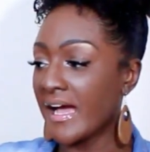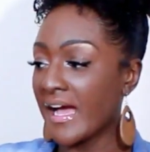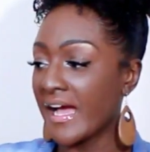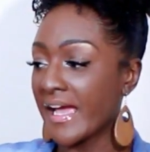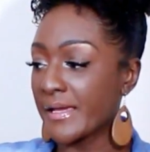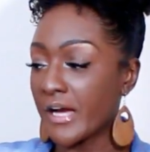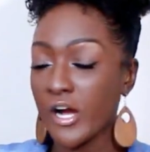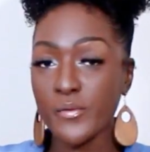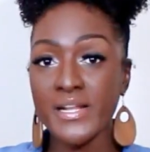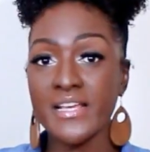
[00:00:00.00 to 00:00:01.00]
I
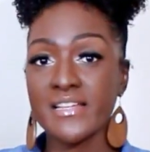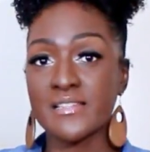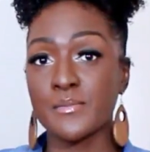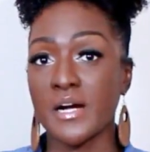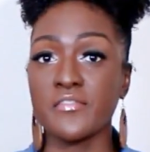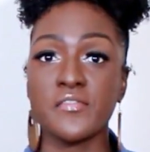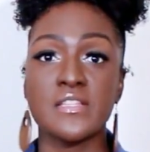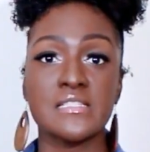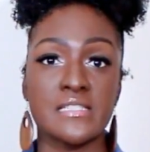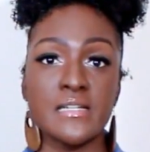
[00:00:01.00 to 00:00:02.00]
already cut them off of
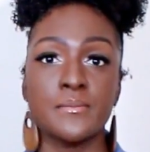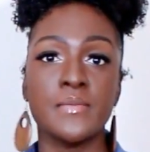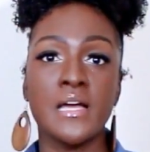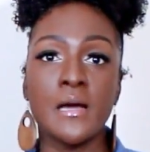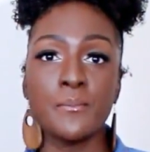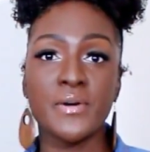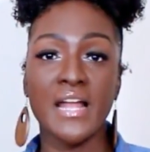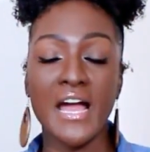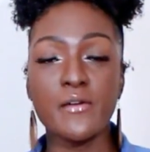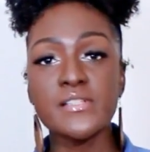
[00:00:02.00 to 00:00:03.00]
the stem,
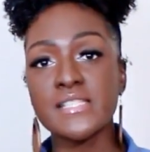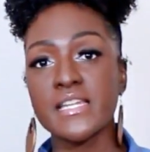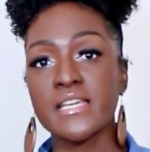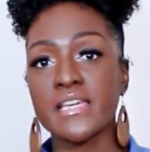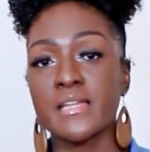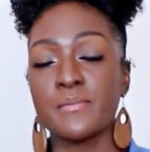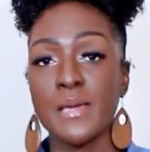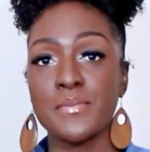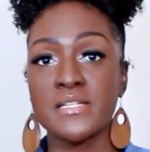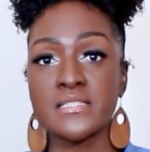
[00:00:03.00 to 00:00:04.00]
but I would say to get
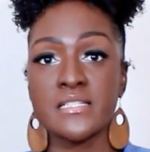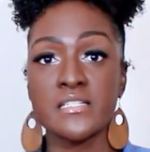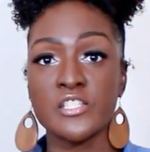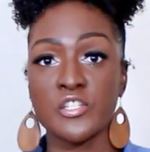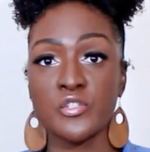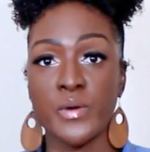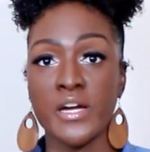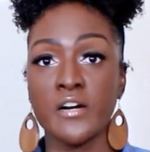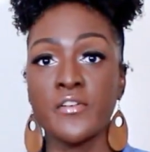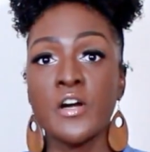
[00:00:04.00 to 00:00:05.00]
maybe 10 to
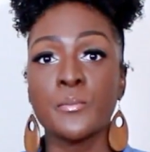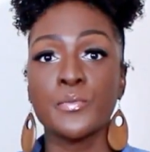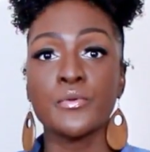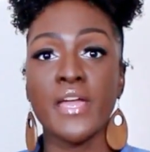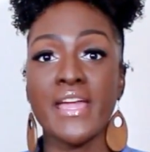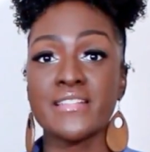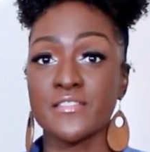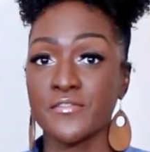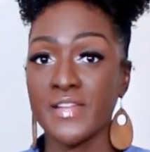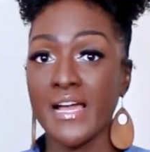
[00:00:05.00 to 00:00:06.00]
12 bouquets
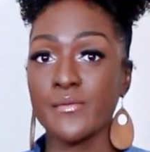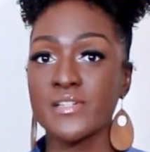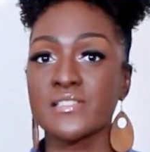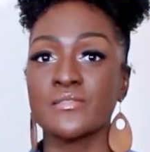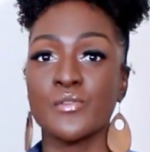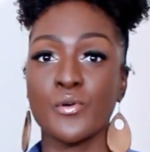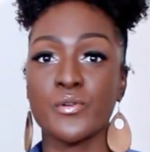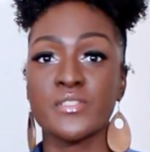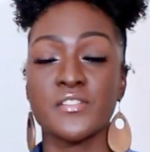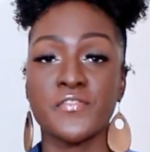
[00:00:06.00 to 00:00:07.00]
of flowers in
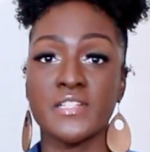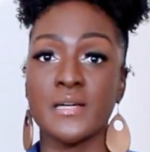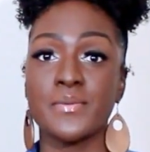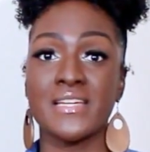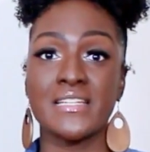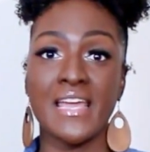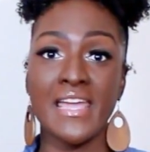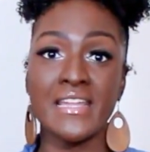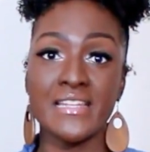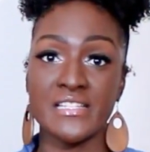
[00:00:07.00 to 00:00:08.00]
order to fill up an
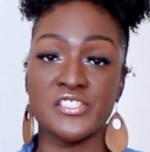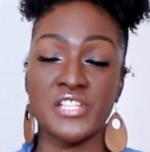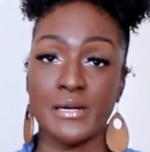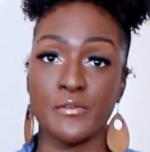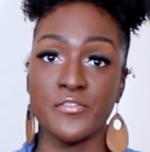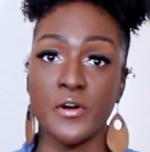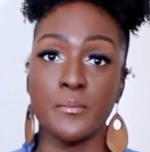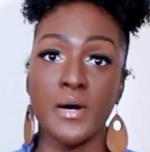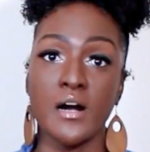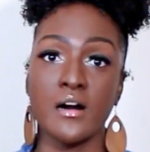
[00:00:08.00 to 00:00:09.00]
8-inch
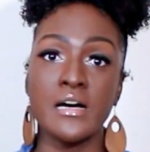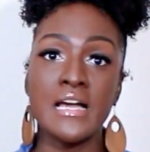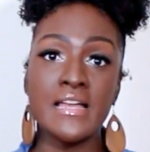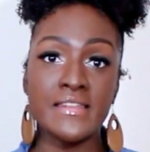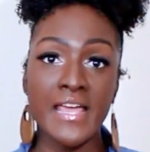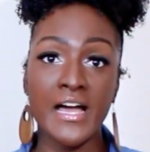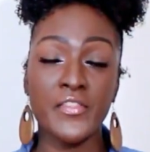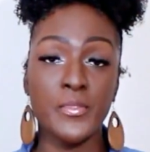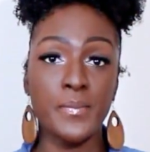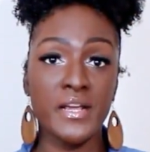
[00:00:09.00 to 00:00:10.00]
styrofoam ball. Now,
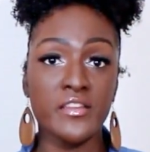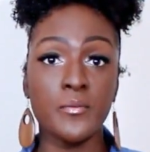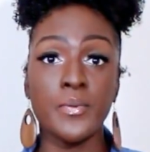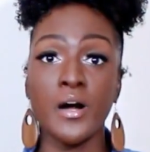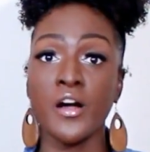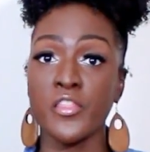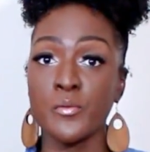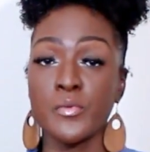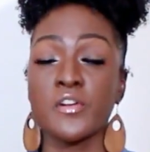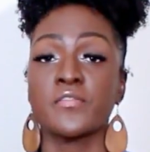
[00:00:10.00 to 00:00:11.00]
the bigger the ball,
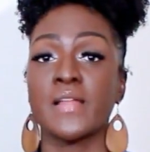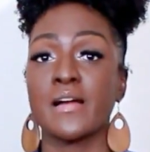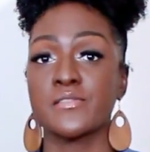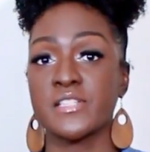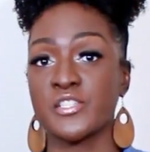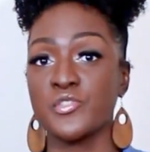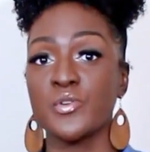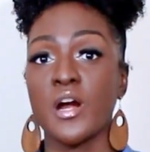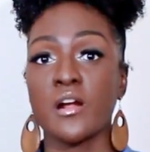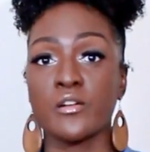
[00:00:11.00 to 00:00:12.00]
the more flowers that
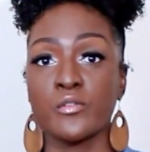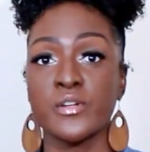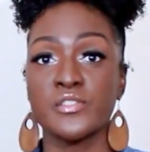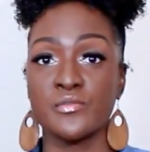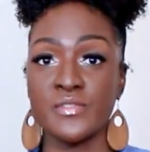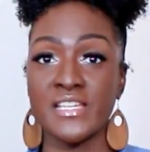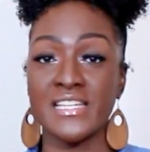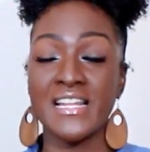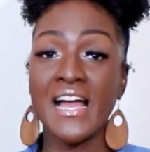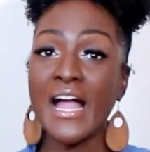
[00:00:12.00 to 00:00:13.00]
you are going to
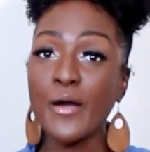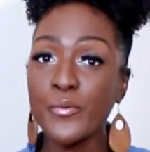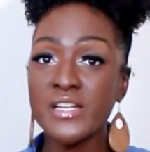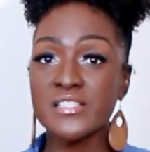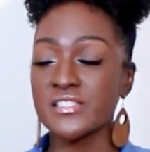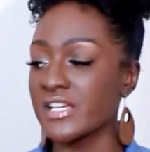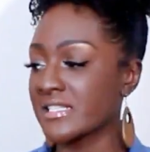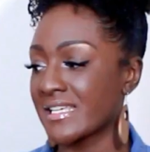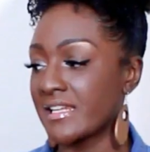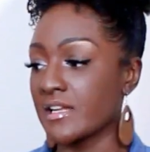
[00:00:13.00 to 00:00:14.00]
need. I wouldn't
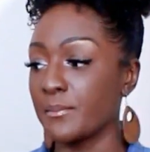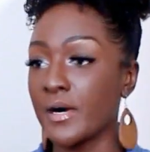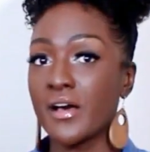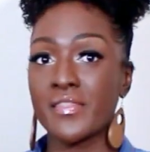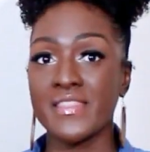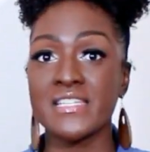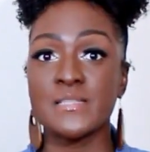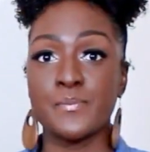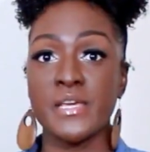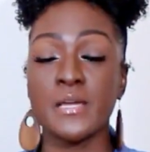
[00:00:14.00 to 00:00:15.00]
suggest getting a ball this
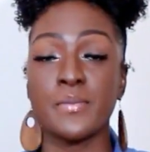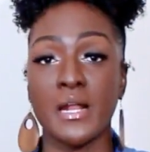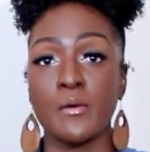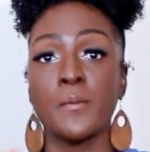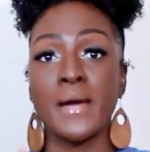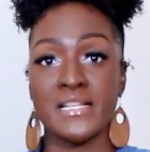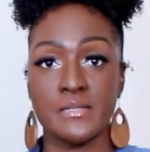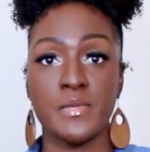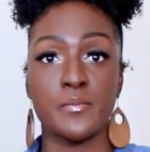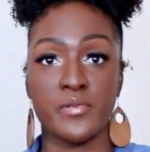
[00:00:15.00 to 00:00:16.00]
big, but I want mine to
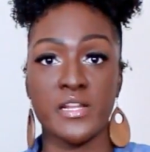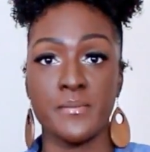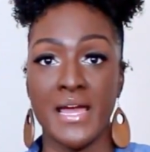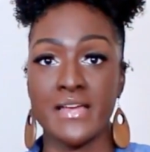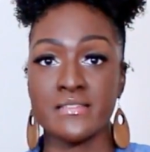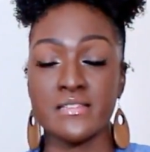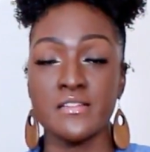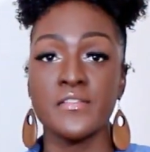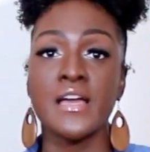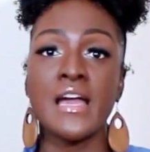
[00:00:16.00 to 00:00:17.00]
be pretty
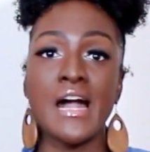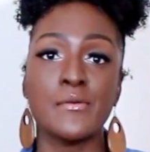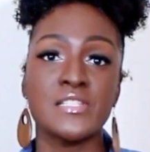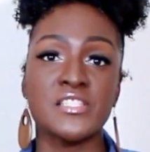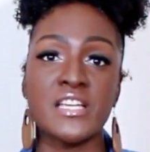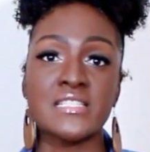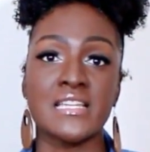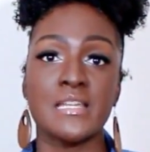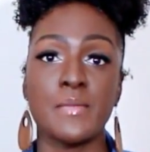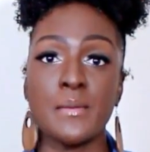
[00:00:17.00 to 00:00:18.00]
massive. I would suggest
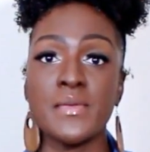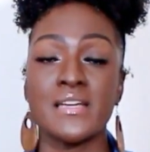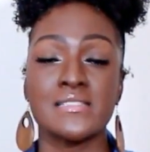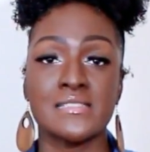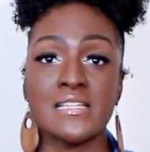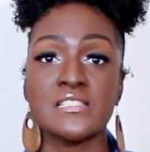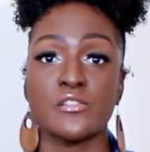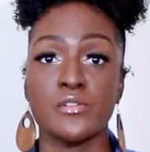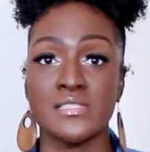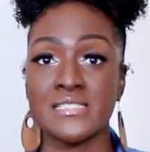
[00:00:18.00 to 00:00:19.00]
getting maybe a 6
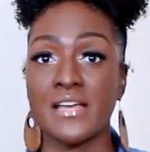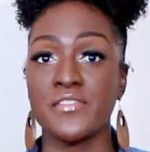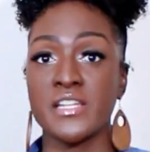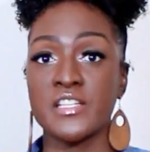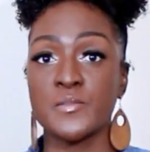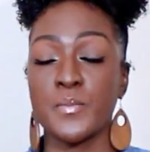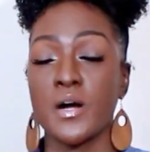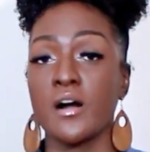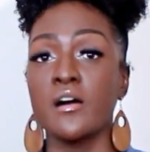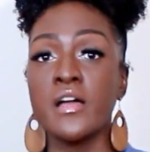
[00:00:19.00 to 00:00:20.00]
or 7-inch
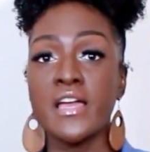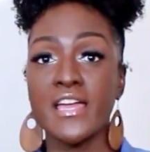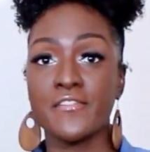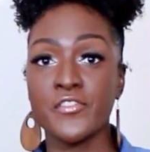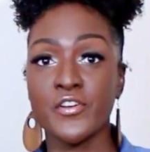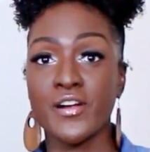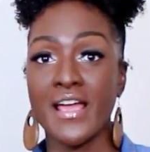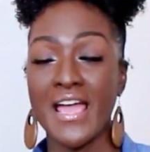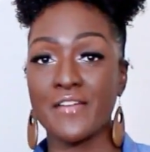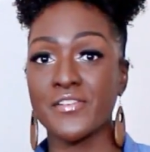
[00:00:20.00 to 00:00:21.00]
ball if you're
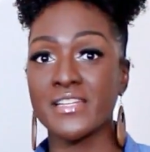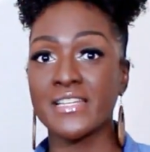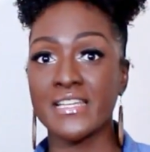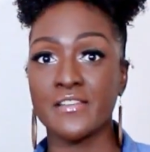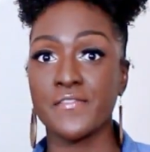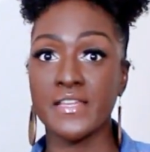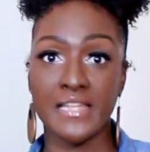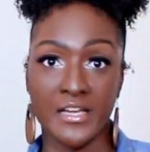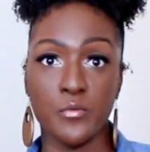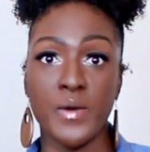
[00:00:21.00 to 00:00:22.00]
having an event
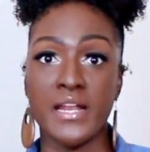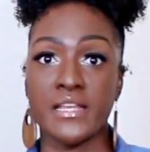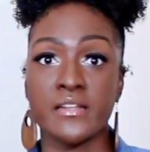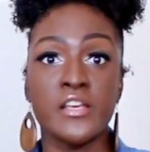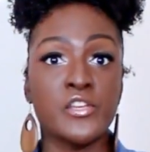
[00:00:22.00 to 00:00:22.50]
like a wedding.